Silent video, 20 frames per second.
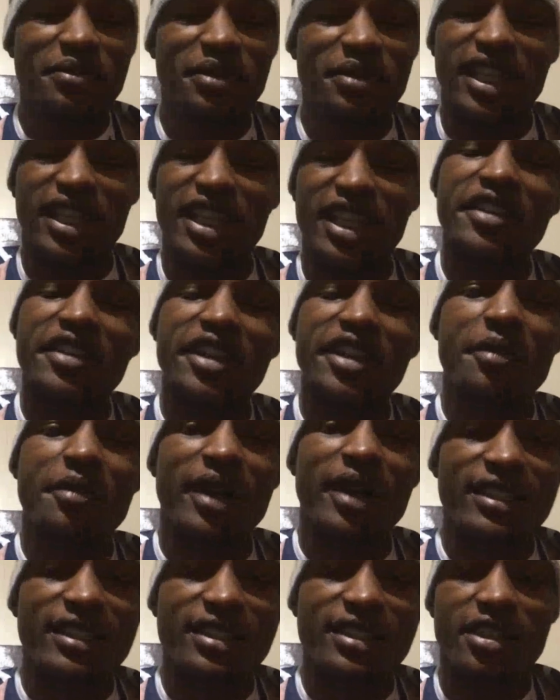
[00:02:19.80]
Just believing
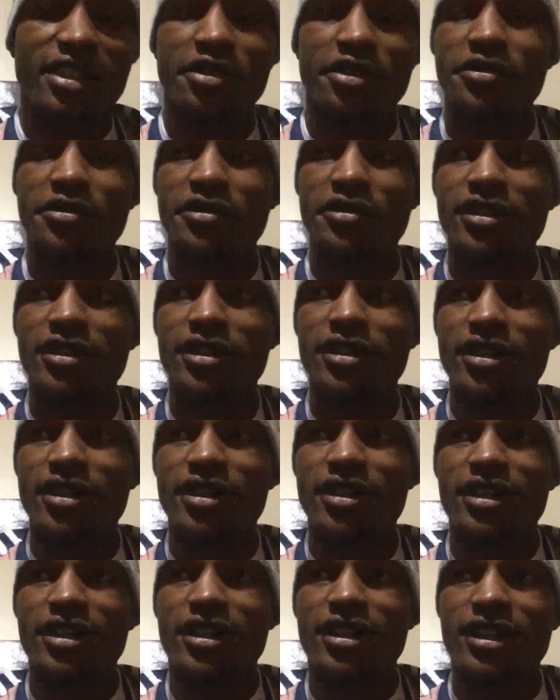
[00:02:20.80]
in myself
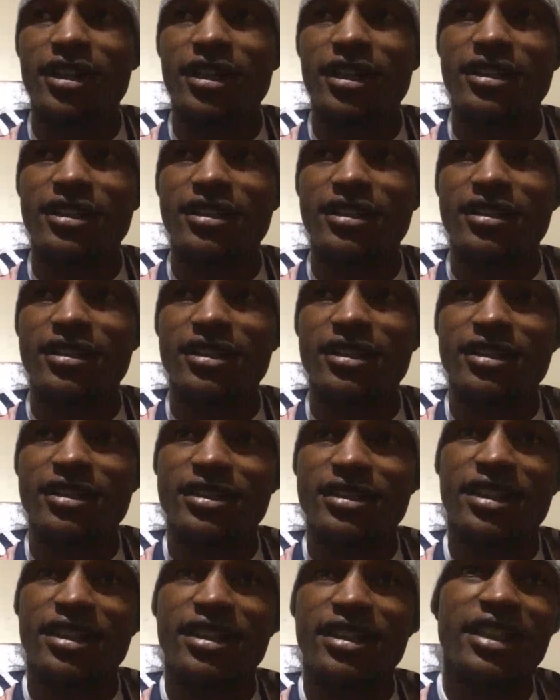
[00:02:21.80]

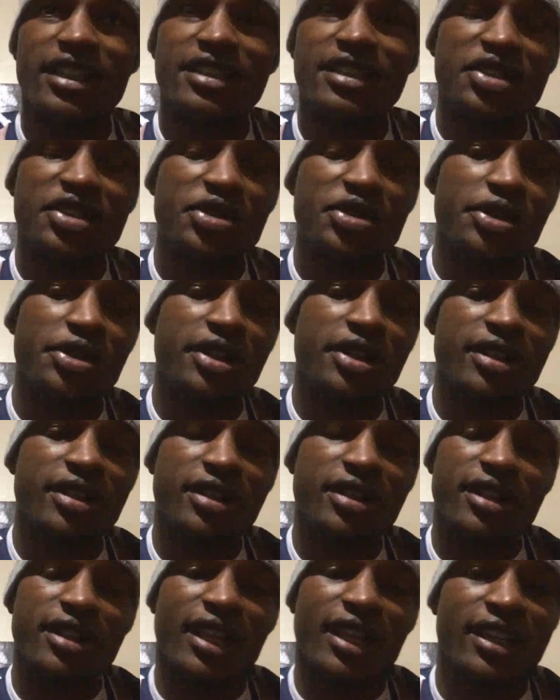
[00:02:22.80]
is the key to
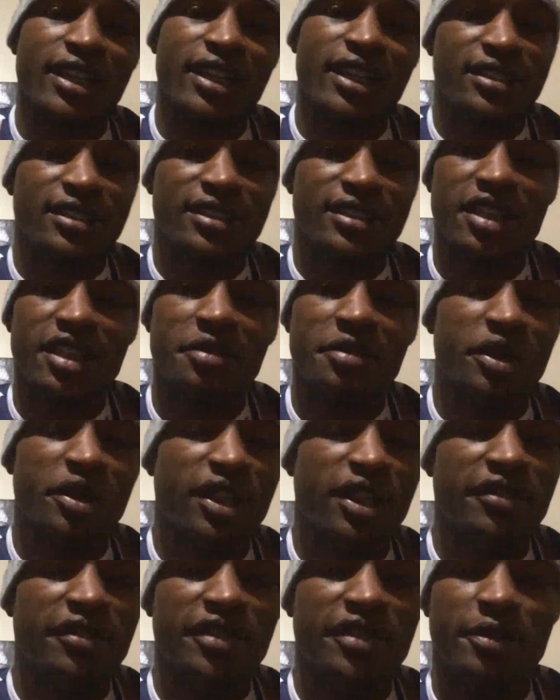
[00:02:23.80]
it. Like, just
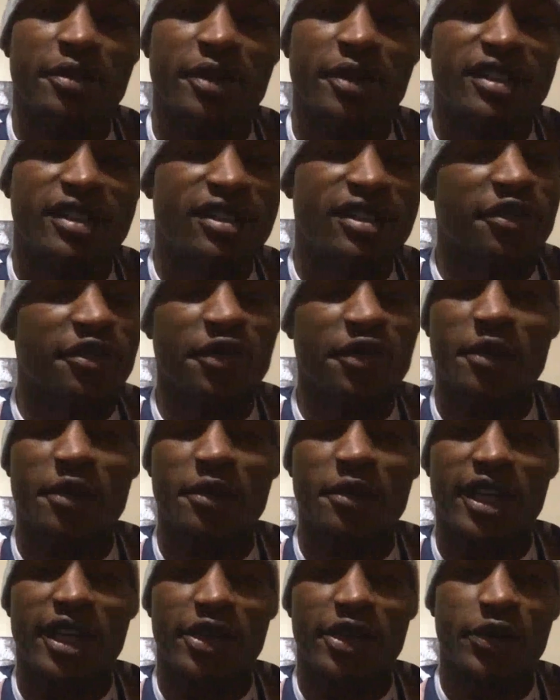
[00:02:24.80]
keep believing in myself
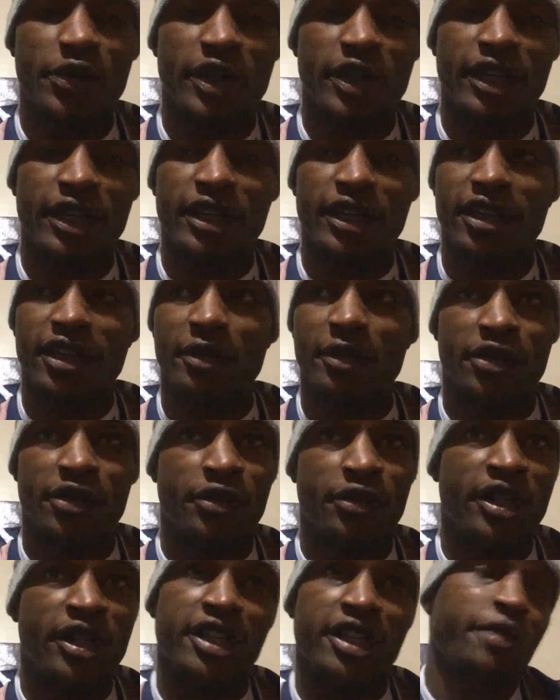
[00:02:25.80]
no matter what, no
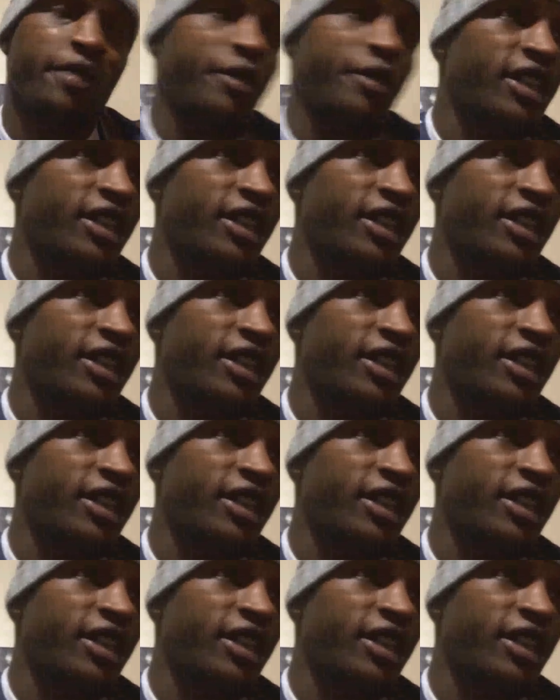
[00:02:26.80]
matter what